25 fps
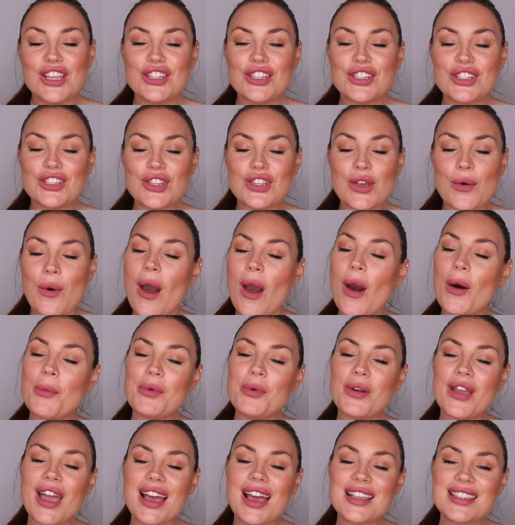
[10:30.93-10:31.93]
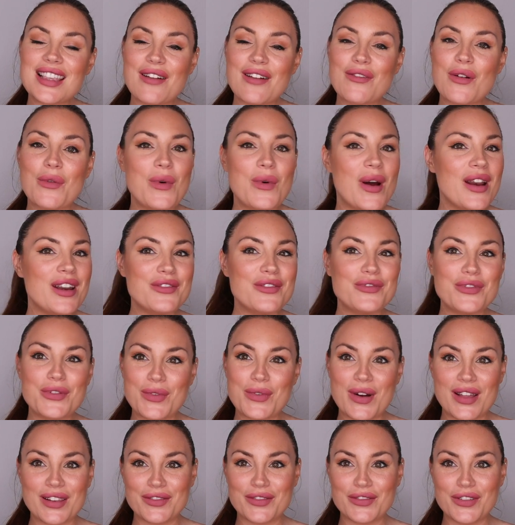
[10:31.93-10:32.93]
So I hope you guys have a
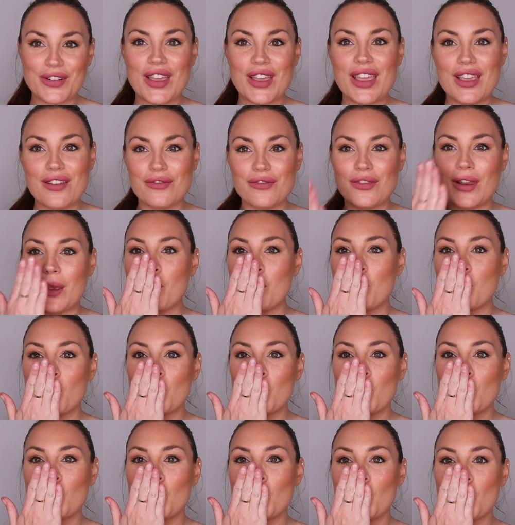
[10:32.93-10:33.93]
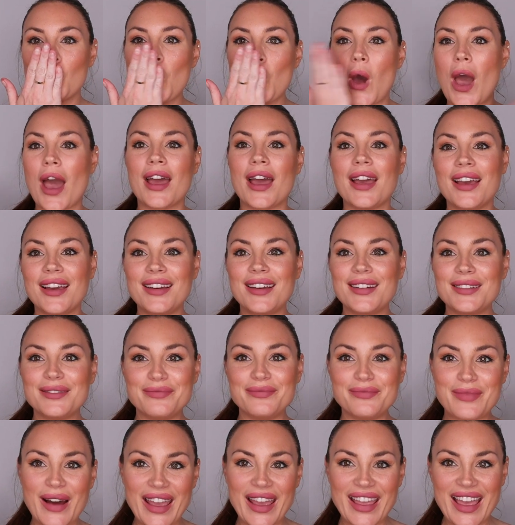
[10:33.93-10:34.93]
wonderful, wonderful evening. Mwah!
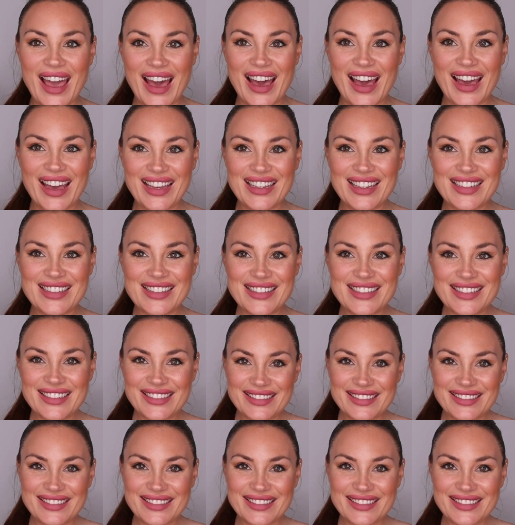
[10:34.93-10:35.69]
Bye, guys.